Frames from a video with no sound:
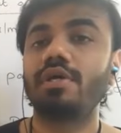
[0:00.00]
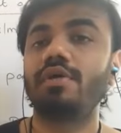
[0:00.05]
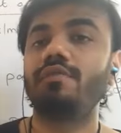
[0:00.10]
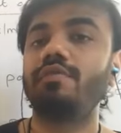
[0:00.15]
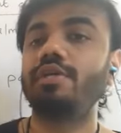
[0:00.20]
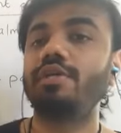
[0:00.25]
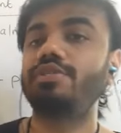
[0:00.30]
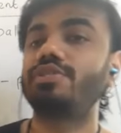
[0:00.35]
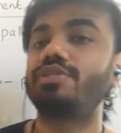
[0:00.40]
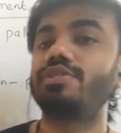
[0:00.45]

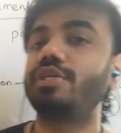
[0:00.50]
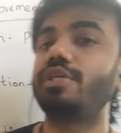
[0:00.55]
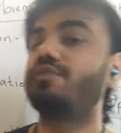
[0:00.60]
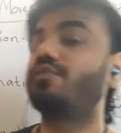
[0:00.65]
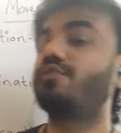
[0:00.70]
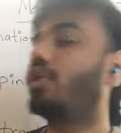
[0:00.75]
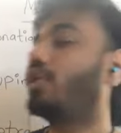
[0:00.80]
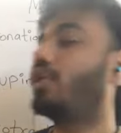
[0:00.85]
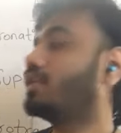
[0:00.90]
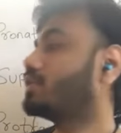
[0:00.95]
which it
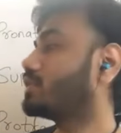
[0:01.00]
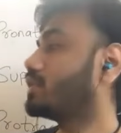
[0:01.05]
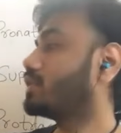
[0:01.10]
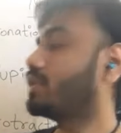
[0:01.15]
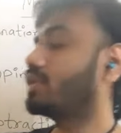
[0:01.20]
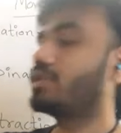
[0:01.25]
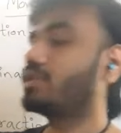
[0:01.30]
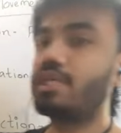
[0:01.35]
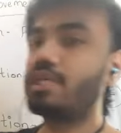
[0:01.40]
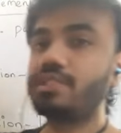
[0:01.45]
was
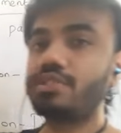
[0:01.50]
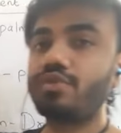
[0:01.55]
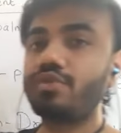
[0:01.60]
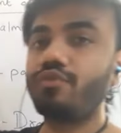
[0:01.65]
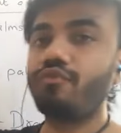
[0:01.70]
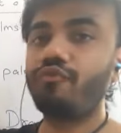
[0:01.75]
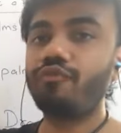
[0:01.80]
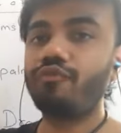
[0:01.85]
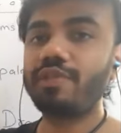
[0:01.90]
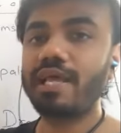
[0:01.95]
just to
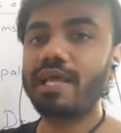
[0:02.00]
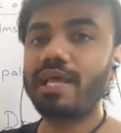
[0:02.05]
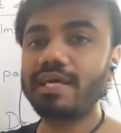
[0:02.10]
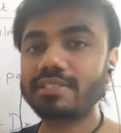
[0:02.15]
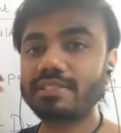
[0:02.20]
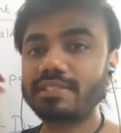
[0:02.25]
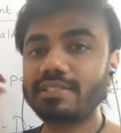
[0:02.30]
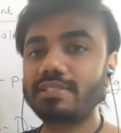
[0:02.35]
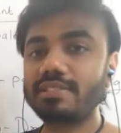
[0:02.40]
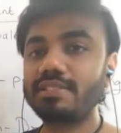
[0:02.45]
flex
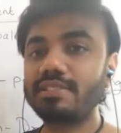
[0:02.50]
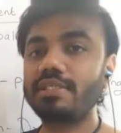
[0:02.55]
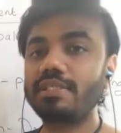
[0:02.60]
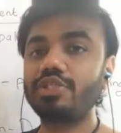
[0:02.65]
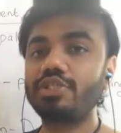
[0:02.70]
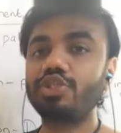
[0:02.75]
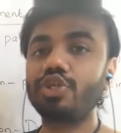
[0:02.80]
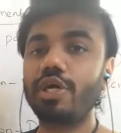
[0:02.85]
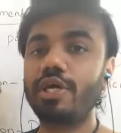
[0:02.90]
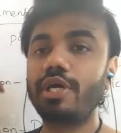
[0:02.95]
the
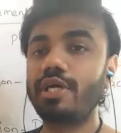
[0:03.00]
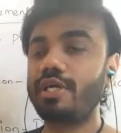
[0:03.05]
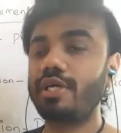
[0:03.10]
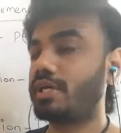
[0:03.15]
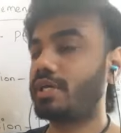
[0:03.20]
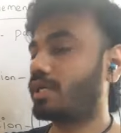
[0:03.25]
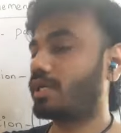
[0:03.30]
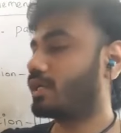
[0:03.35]
joint,